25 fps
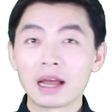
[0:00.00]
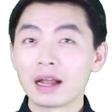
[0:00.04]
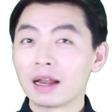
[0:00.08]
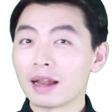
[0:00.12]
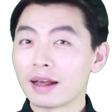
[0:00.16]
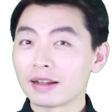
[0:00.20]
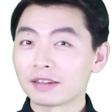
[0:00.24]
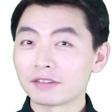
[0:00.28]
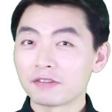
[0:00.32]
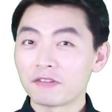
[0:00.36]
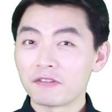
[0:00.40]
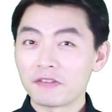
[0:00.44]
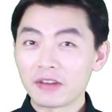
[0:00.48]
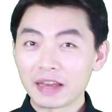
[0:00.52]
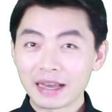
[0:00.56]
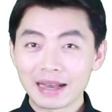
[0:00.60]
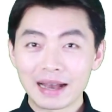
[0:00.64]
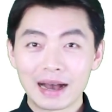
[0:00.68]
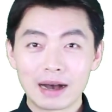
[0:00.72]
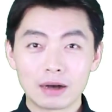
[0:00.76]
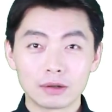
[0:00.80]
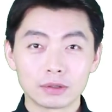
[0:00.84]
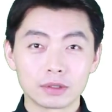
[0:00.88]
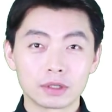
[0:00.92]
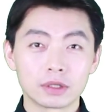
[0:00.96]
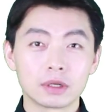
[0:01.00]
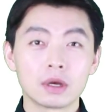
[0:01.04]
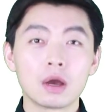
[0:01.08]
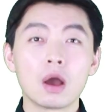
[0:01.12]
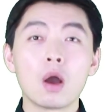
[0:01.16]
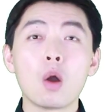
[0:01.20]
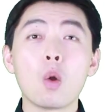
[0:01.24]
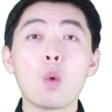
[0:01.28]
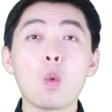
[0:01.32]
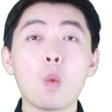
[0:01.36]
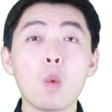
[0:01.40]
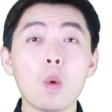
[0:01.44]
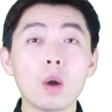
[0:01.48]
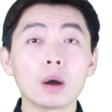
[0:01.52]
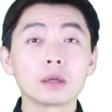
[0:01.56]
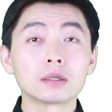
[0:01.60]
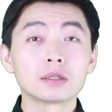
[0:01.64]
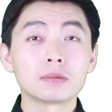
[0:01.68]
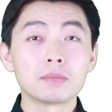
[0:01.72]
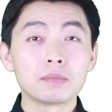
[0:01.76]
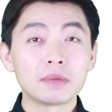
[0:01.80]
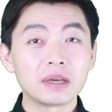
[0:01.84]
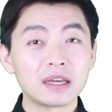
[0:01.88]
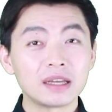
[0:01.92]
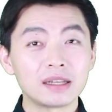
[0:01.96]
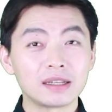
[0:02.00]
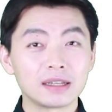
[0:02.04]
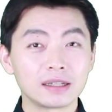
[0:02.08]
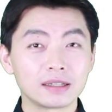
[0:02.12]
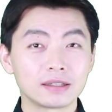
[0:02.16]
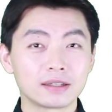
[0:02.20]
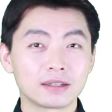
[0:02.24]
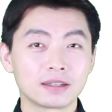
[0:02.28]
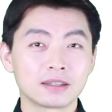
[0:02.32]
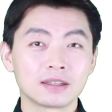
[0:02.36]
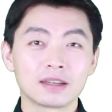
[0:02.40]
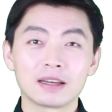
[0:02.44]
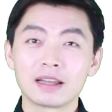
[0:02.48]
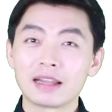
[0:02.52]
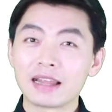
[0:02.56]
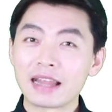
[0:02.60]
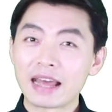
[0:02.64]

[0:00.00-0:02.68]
Let's figure out what meanings